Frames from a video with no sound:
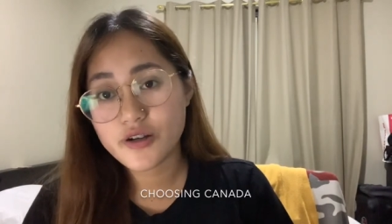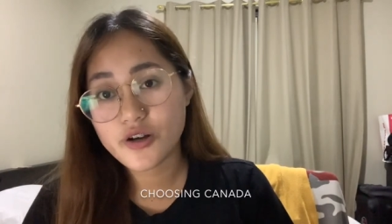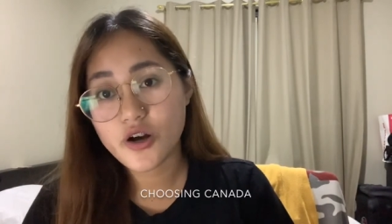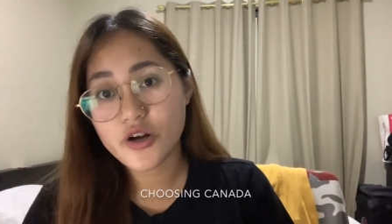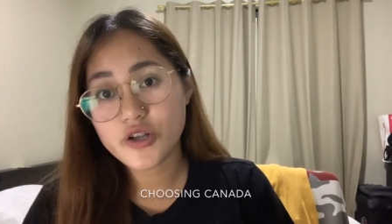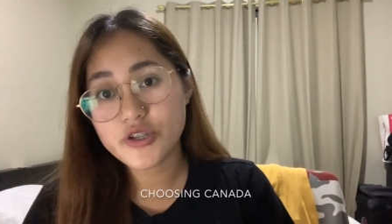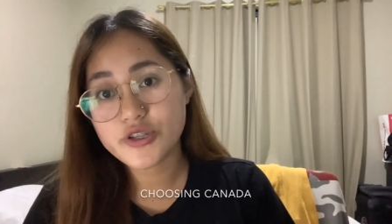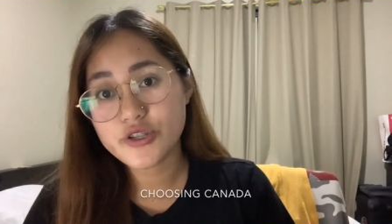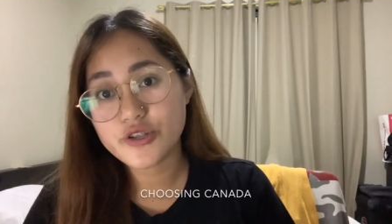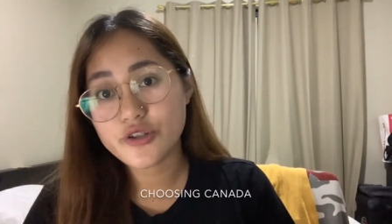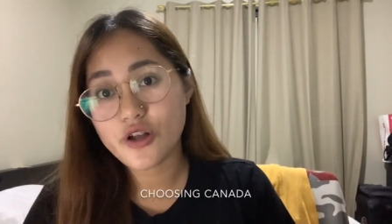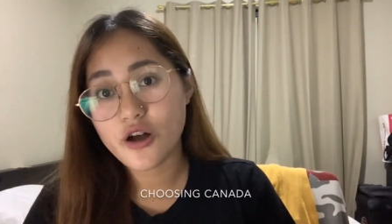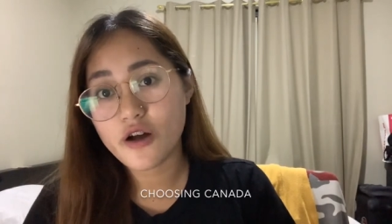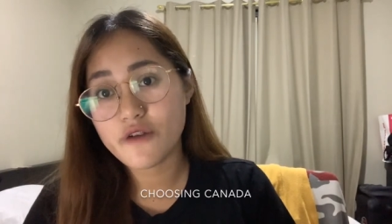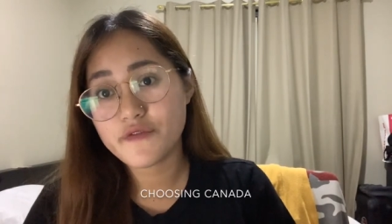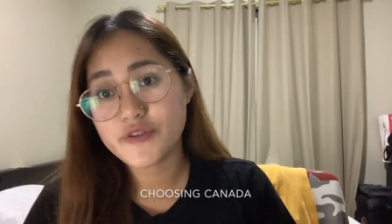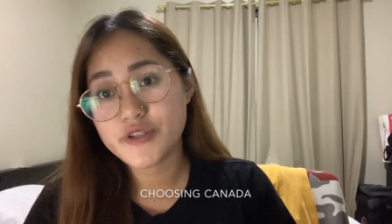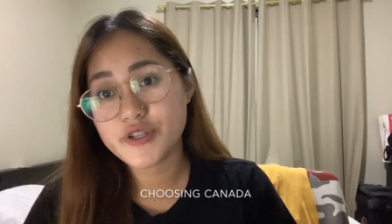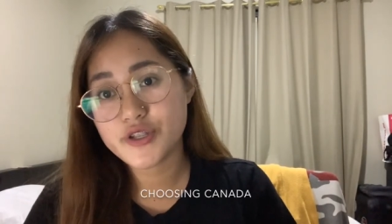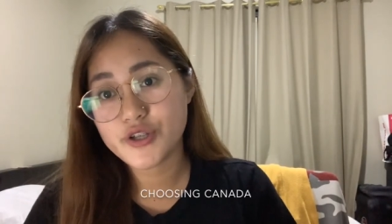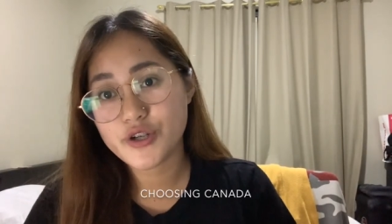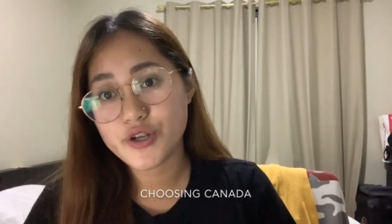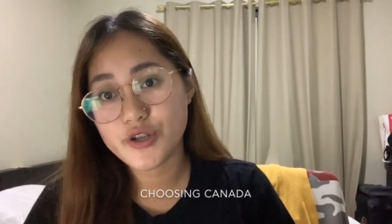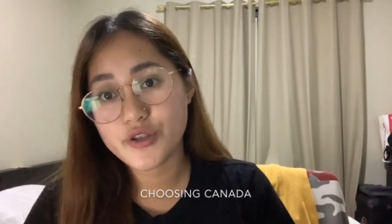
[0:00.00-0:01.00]
consul
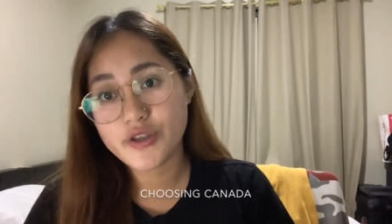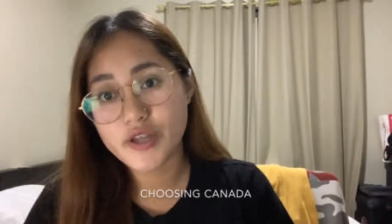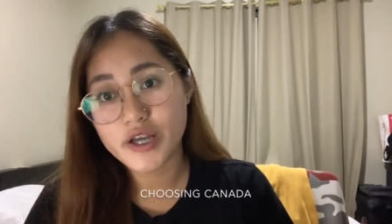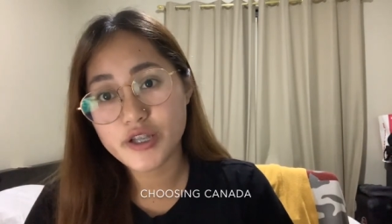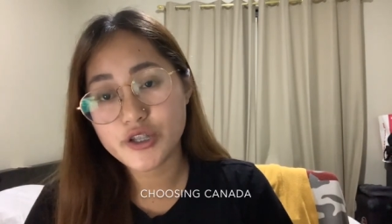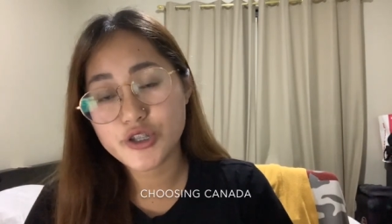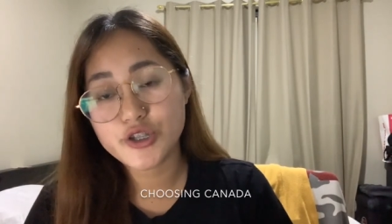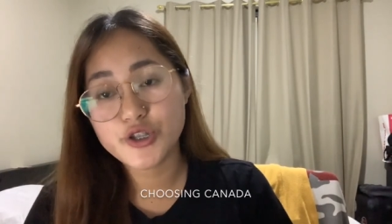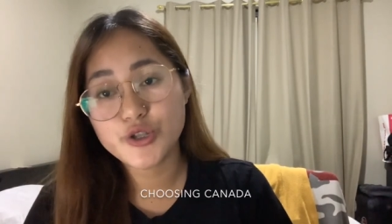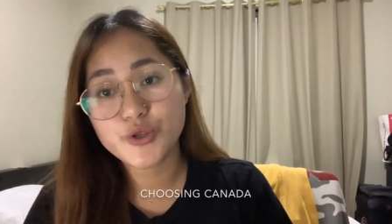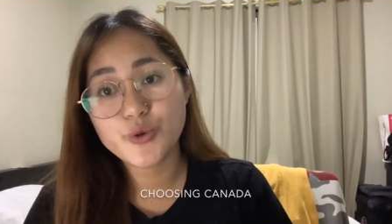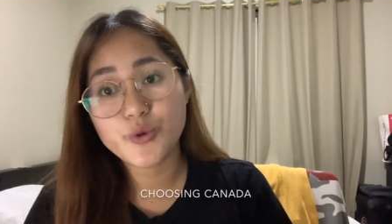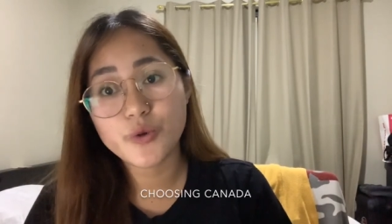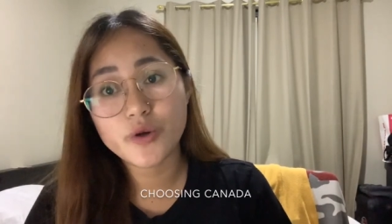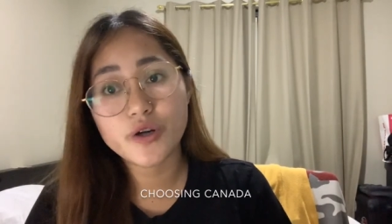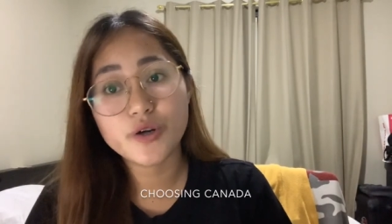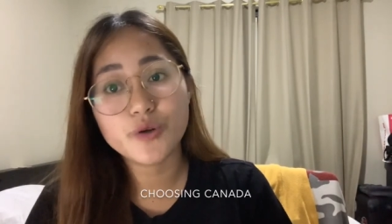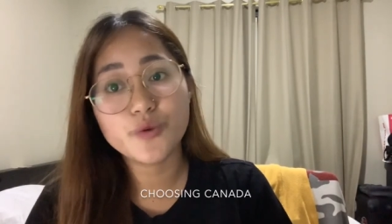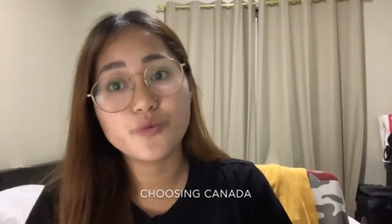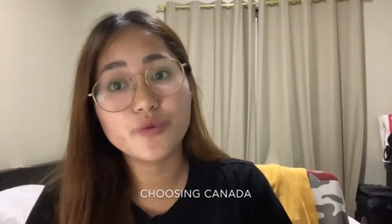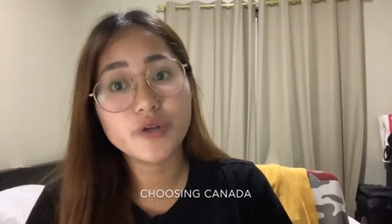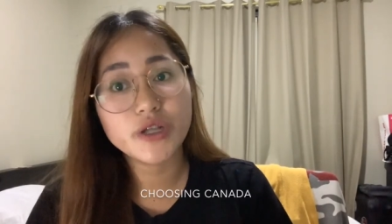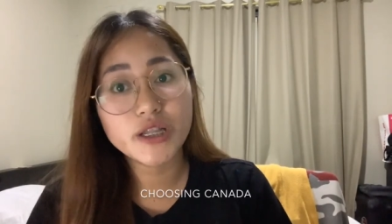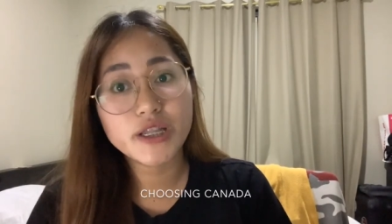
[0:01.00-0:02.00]
officer that you
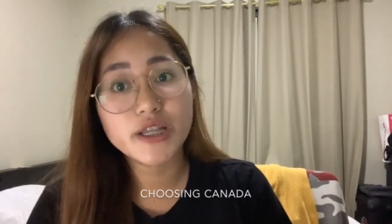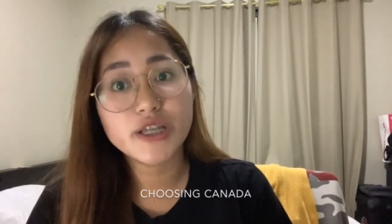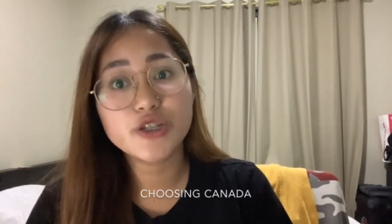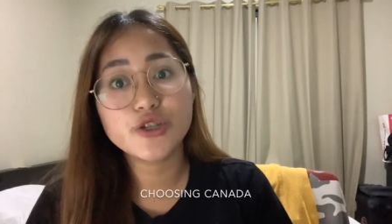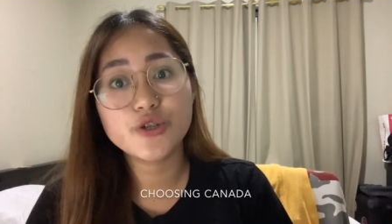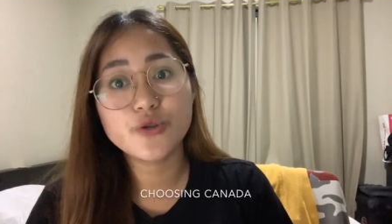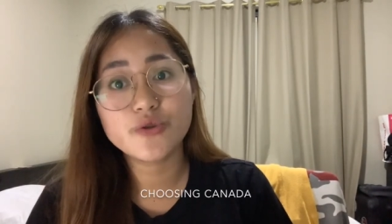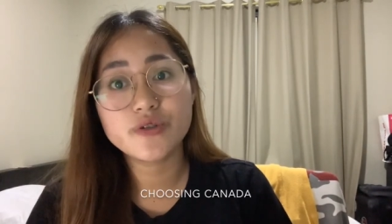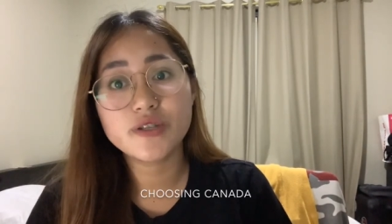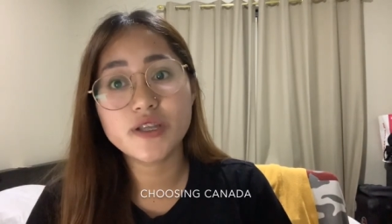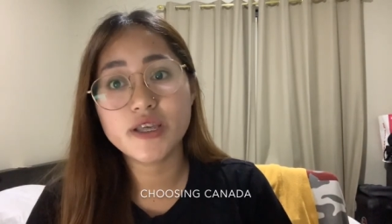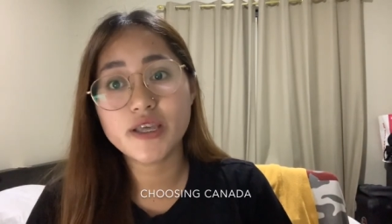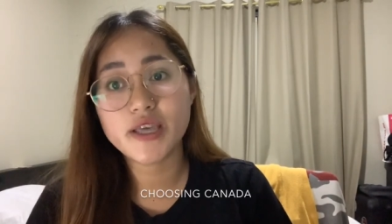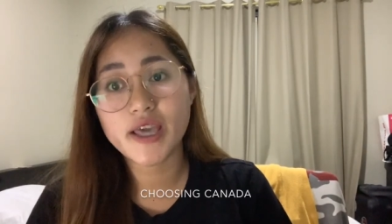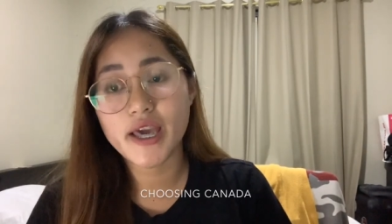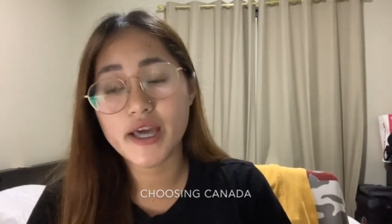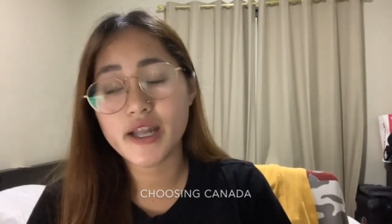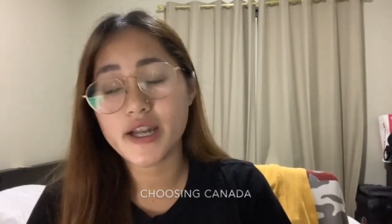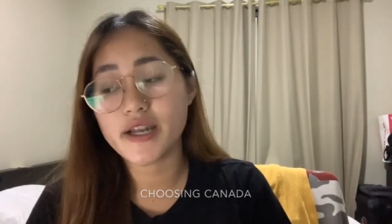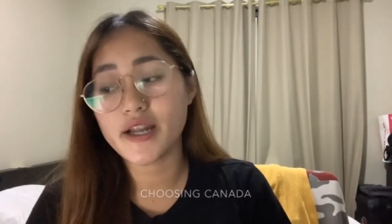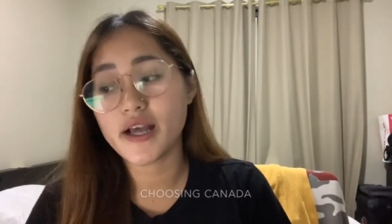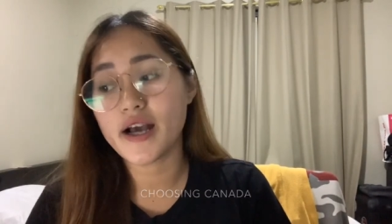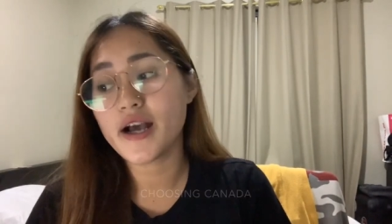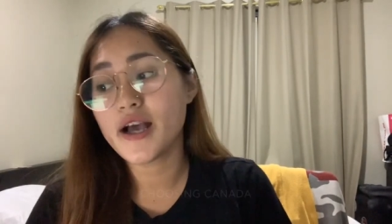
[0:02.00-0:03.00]
are really choosing
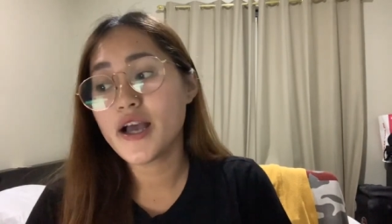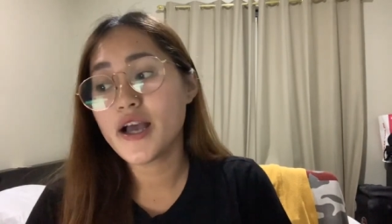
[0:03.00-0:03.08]
Canada,